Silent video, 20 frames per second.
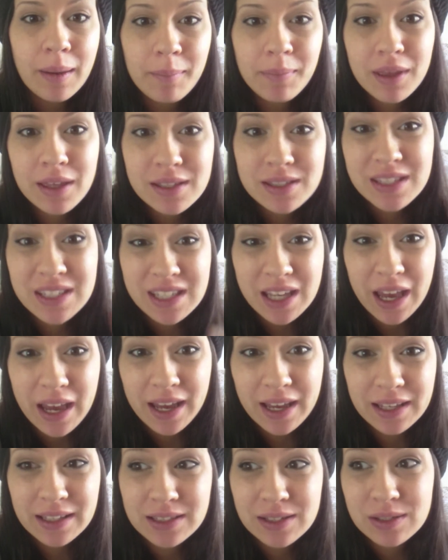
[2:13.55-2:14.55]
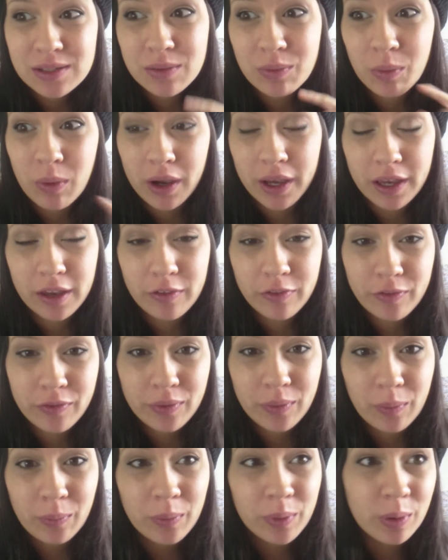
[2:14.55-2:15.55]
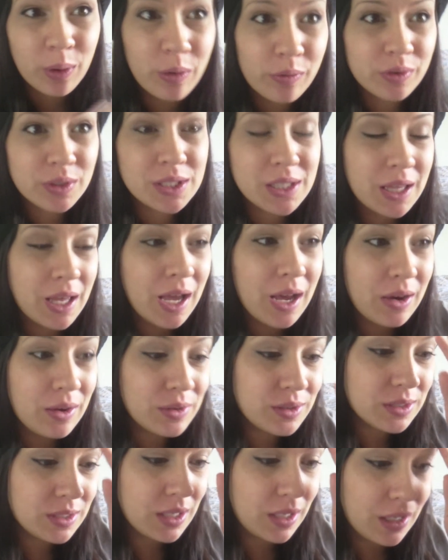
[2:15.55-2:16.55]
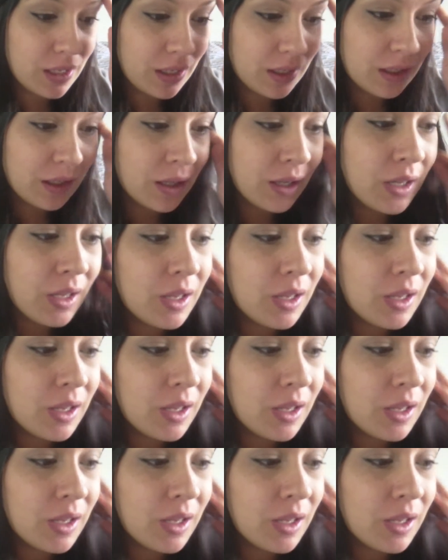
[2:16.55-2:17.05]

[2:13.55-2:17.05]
His dad's wife went over to the house and